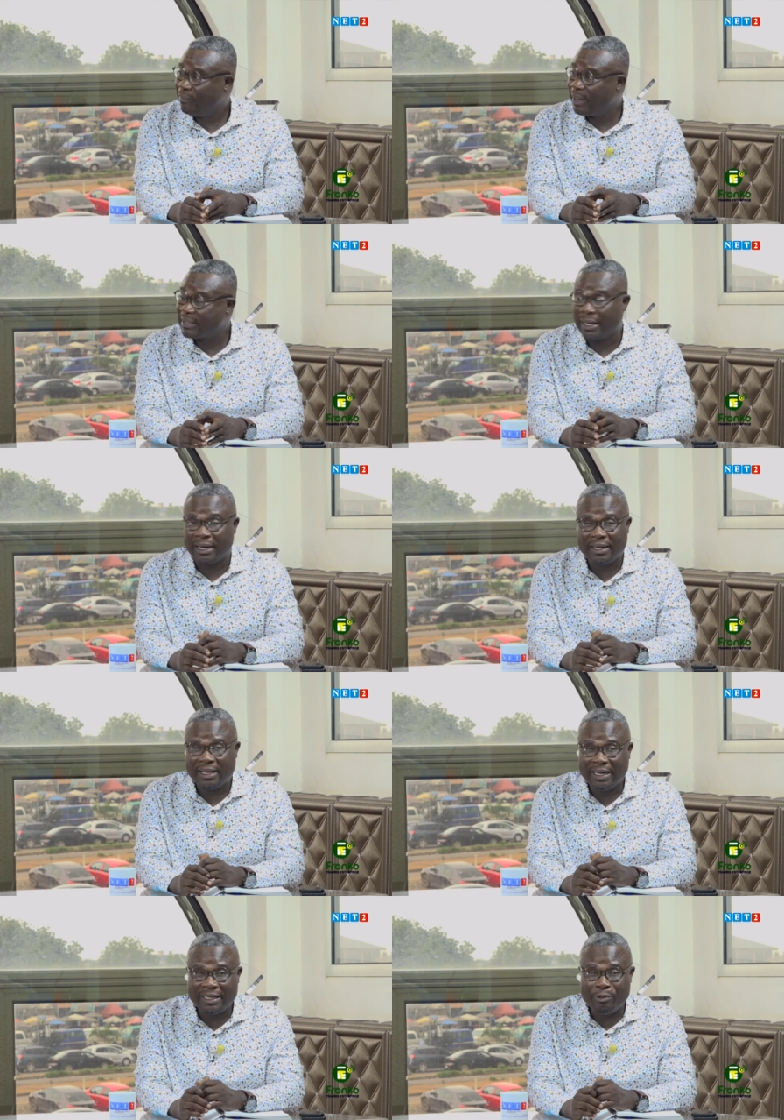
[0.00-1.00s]
Masa,
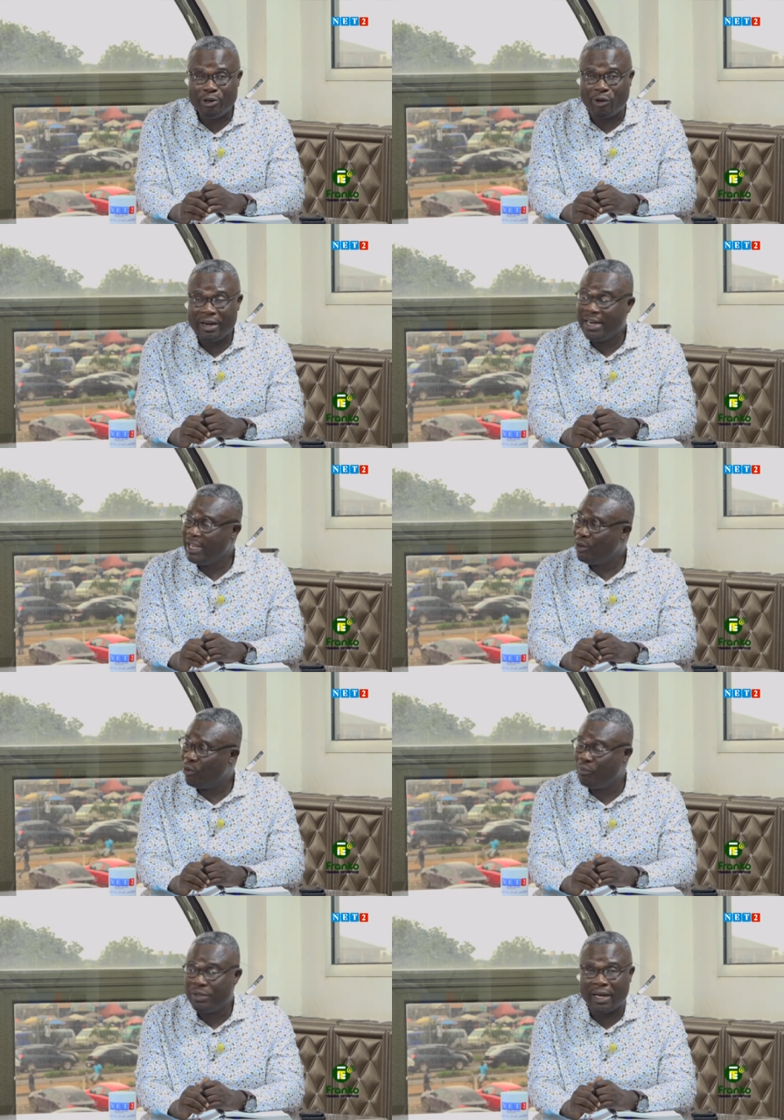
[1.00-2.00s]
you don't need
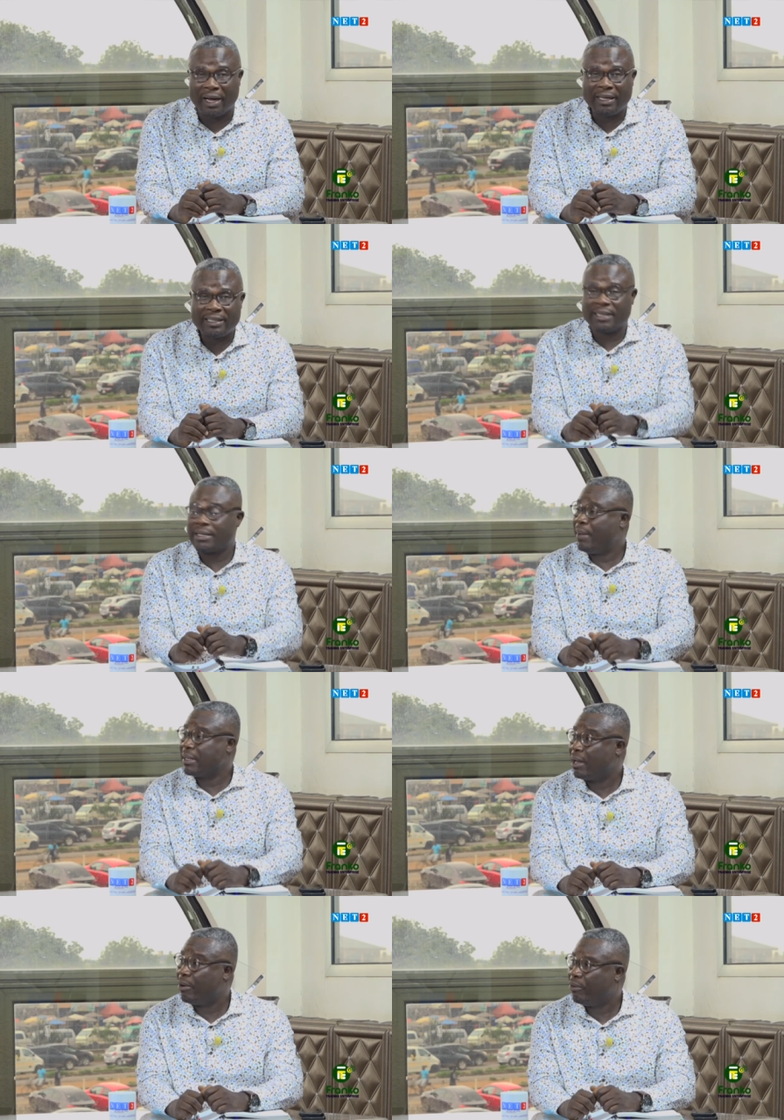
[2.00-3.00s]
Obia, yes, a
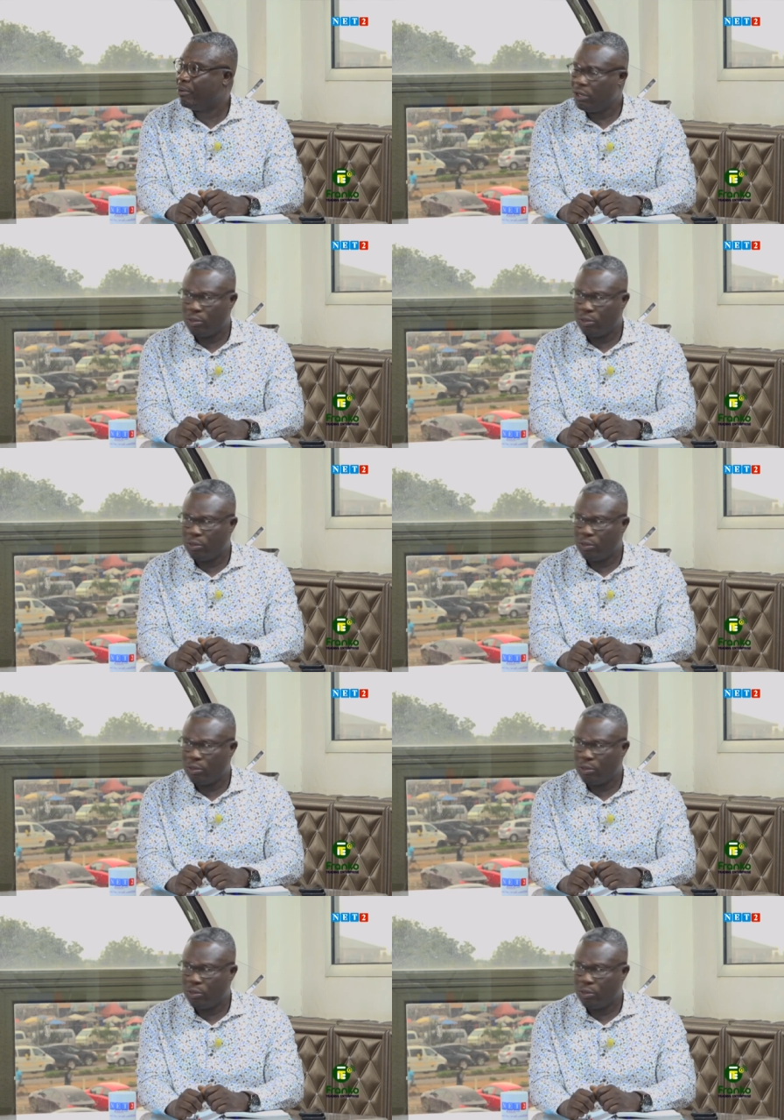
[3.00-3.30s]
masa.